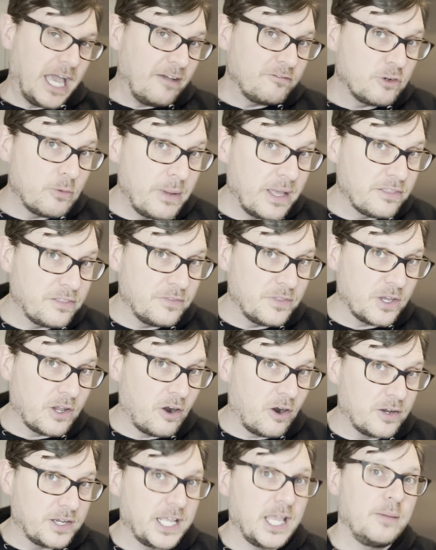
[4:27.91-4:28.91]
aftermath of the
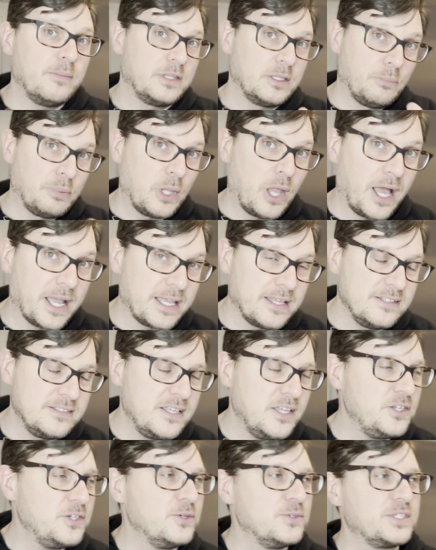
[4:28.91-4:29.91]
card game, and the plot
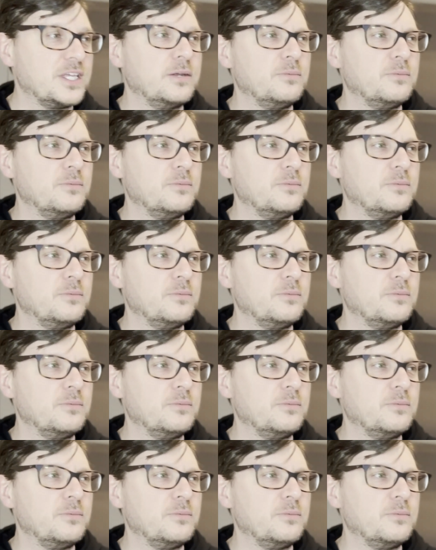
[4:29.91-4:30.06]
continues.